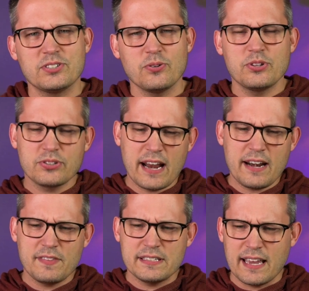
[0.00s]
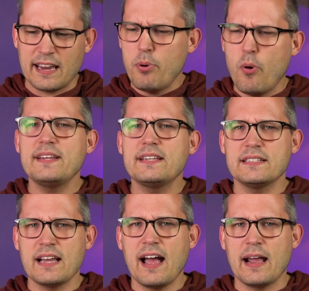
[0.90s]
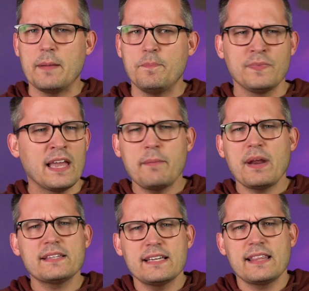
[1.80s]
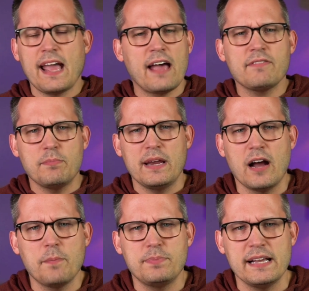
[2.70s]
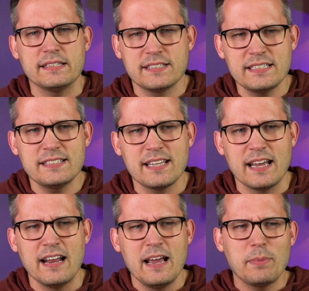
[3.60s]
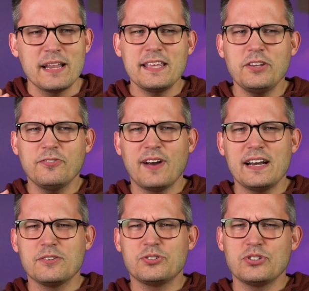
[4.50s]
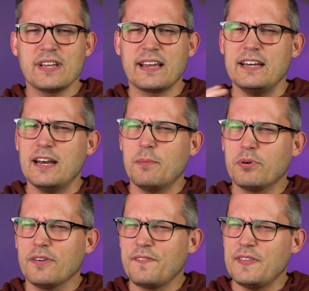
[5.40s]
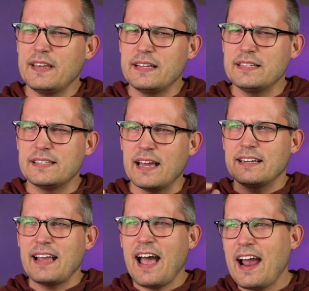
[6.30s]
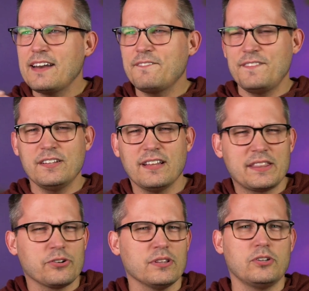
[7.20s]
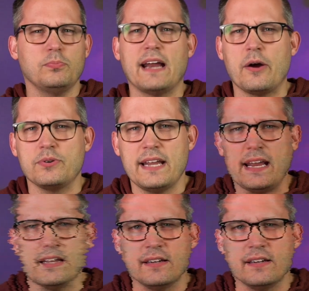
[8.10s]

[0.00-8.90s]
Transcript: So there's kind of this like point in time, and I'm not saying they haven't made updates since then, but I think you'll find there's just like a number of things that kind of feel like they're a little bit outdated.